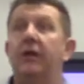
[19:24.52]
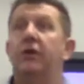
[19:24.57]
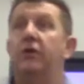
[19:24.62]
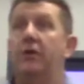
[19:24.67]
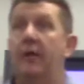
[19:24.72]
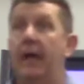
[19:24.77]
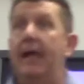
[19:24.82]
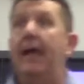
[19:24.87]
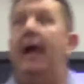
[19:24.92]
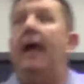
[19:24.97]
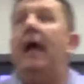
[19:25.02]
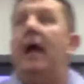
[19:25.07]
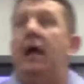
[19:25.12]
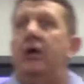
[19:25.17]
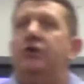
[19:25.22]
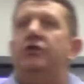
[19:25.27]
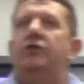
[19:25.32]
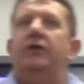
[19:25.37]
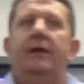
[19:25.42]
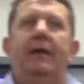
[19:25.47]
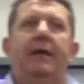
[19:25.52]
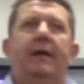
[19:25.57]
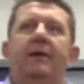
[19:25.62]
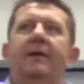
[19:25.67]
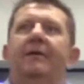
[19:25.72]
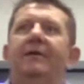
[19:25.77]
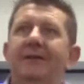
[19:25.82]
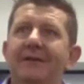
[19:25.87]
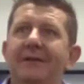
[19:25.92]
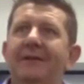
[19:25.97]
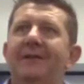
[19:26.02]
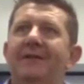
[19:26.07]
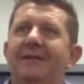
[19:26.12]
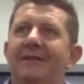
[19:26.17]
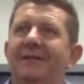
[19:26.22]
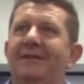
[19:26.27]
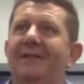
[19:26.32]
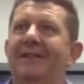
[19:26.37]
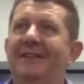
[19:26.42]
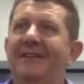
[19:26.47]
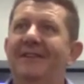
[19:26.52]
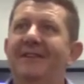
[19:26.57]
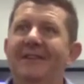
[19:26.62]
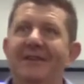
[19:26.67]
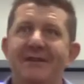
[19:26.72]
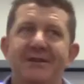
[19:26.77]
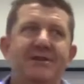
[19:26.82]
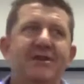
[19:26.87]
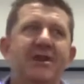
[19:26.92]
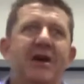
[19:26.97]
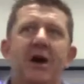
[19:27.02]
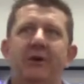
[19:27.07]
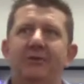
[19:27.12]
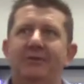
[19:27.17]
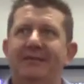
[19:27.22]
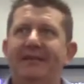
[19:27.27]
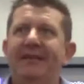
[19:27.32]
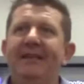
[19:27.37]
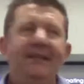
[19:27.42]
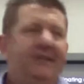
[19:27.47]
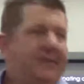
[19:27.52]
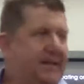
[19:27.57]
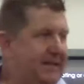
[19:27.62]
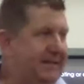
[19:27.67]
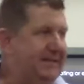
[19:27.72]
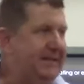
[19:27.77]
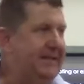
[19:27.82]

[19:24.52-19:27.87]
they actually now see this